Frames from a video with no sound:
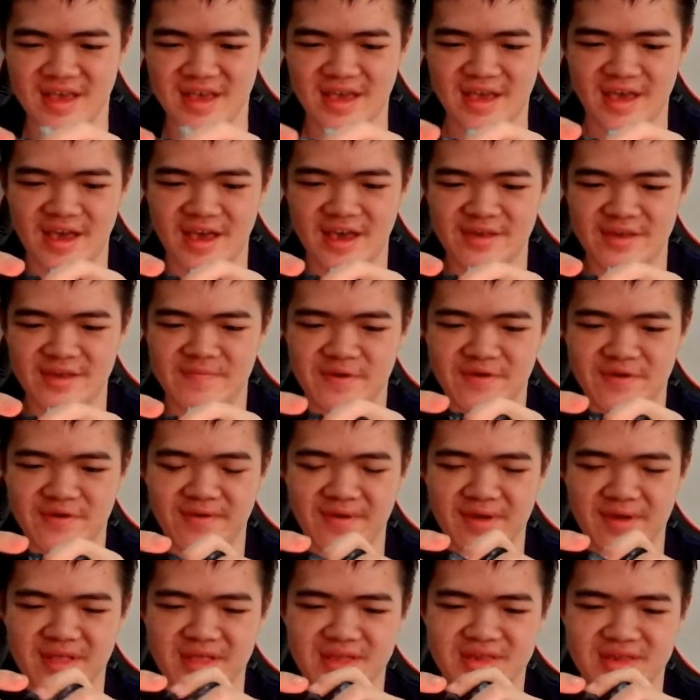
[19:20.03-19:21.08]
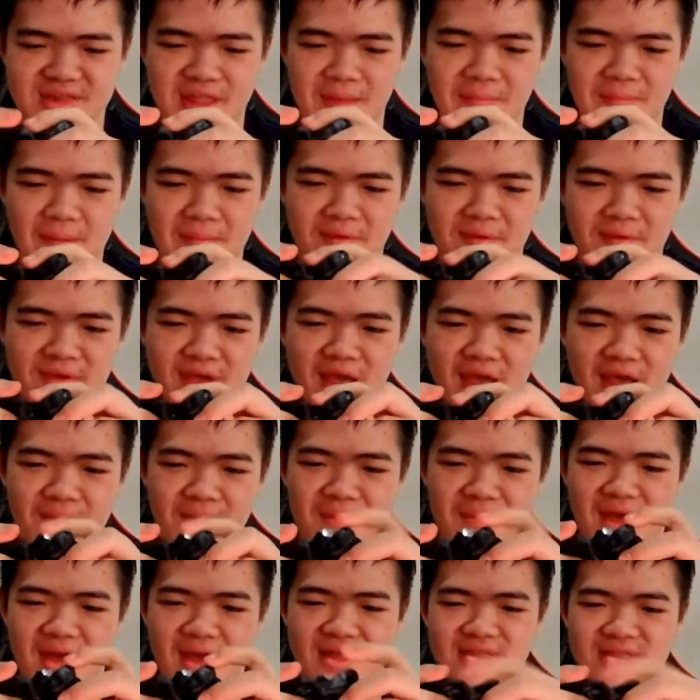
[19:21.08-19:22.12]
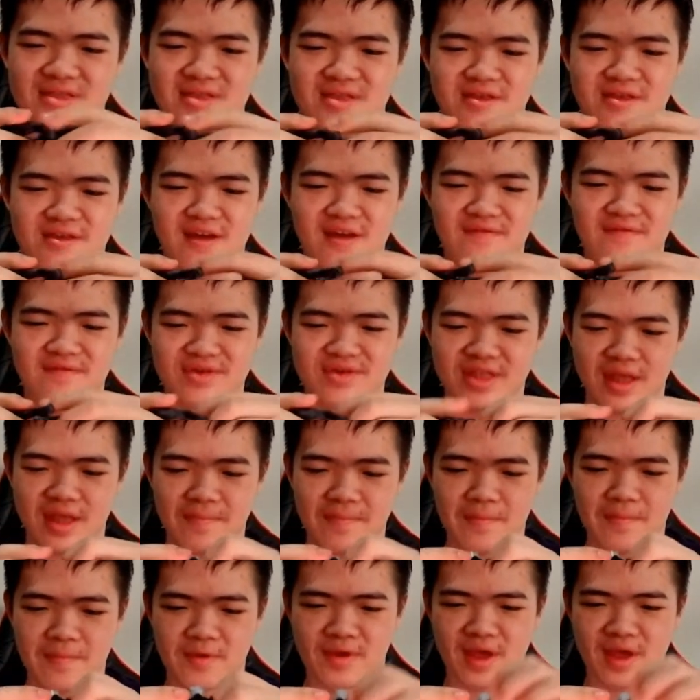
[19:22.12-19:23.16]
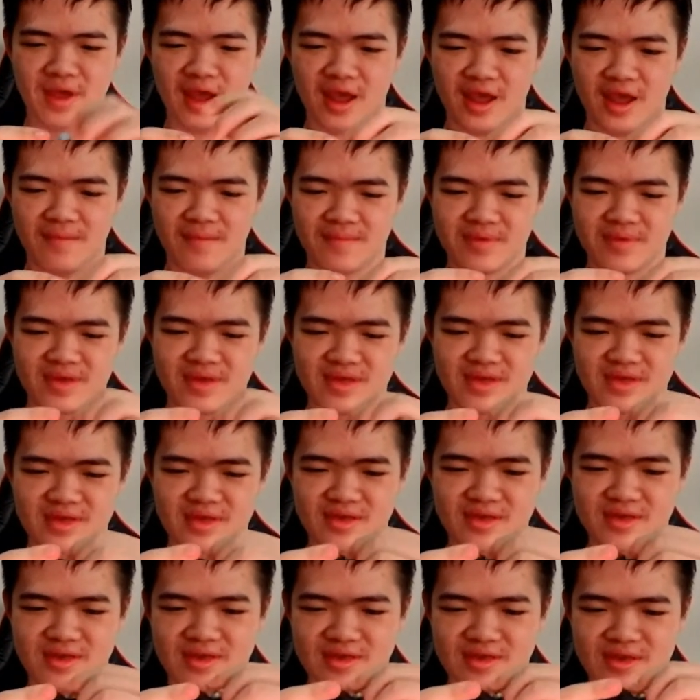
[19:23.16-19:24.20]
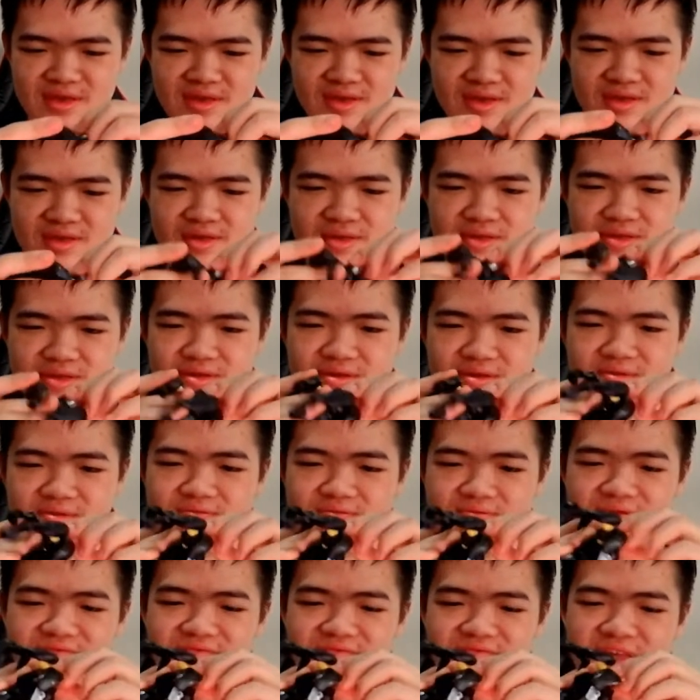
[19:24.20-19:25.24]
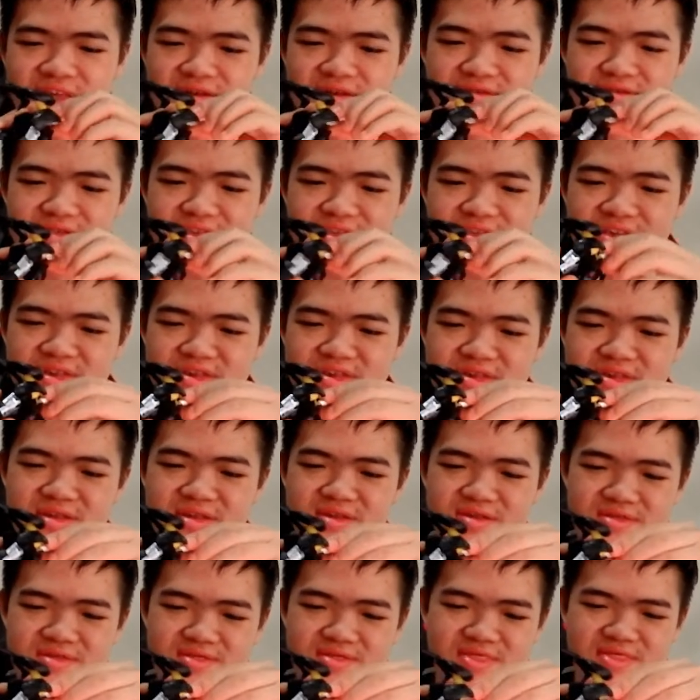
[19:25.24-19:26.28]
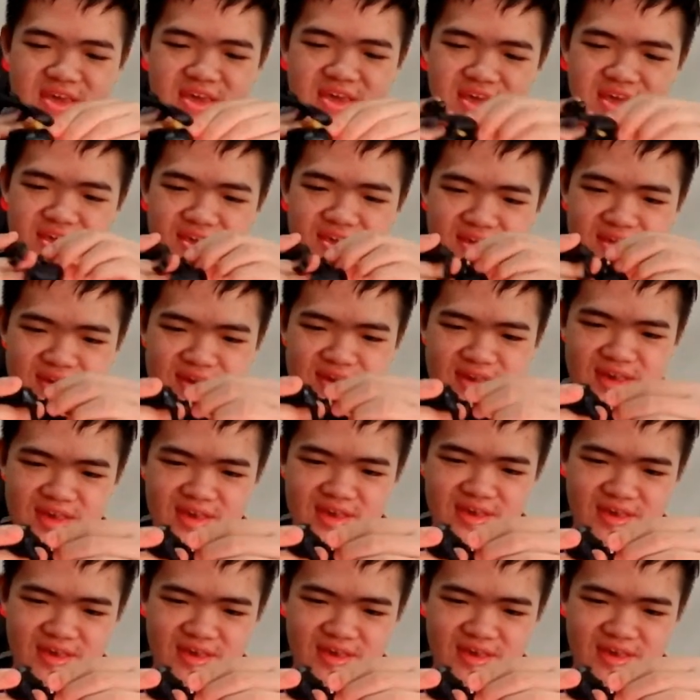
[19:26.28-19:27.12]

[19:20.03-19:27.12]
Hasbro, you really need to step up your game, man. You have to step up your game to reveal these things.